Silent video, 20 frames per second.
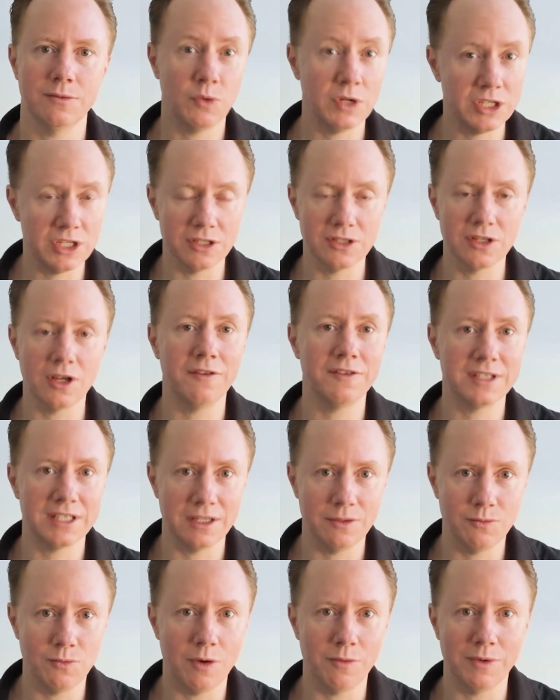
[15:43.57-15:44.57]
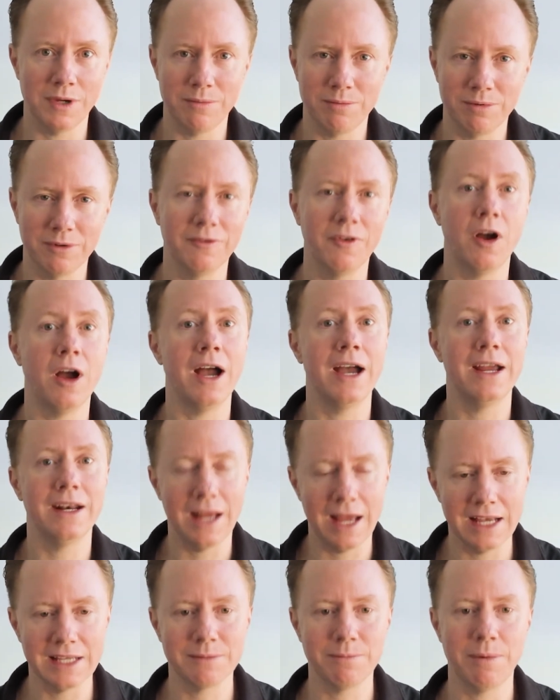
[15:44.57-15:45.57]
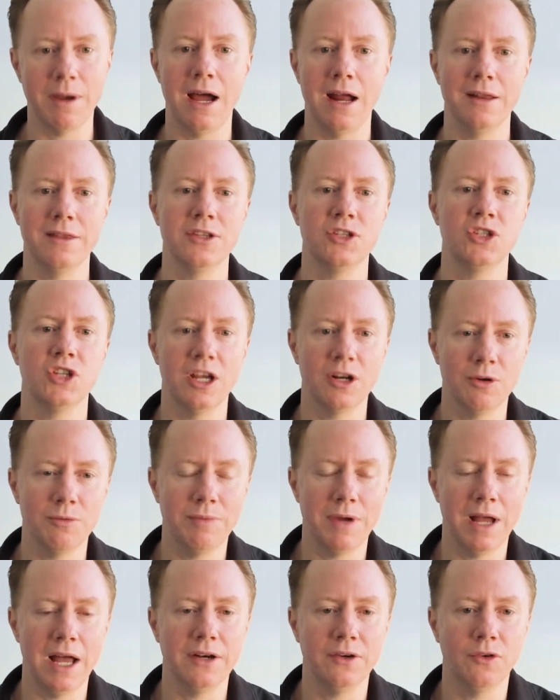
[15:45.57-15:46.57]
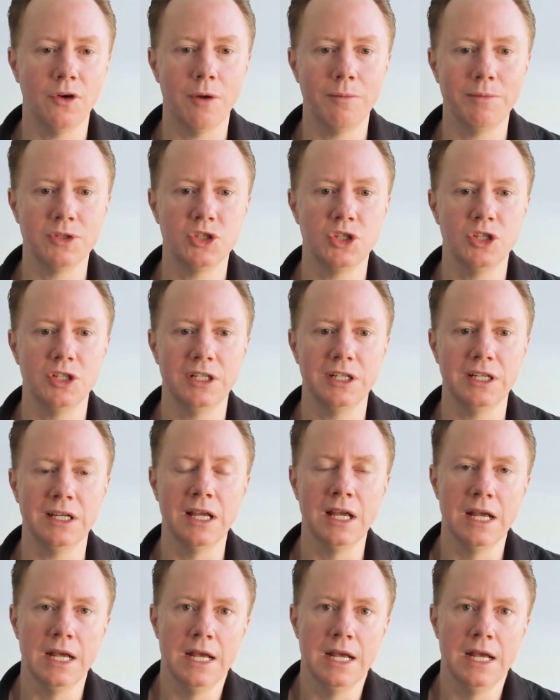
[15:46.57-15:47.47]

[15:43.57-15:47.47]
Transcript: which is obviously what we provide as part of the channel partner opportunity.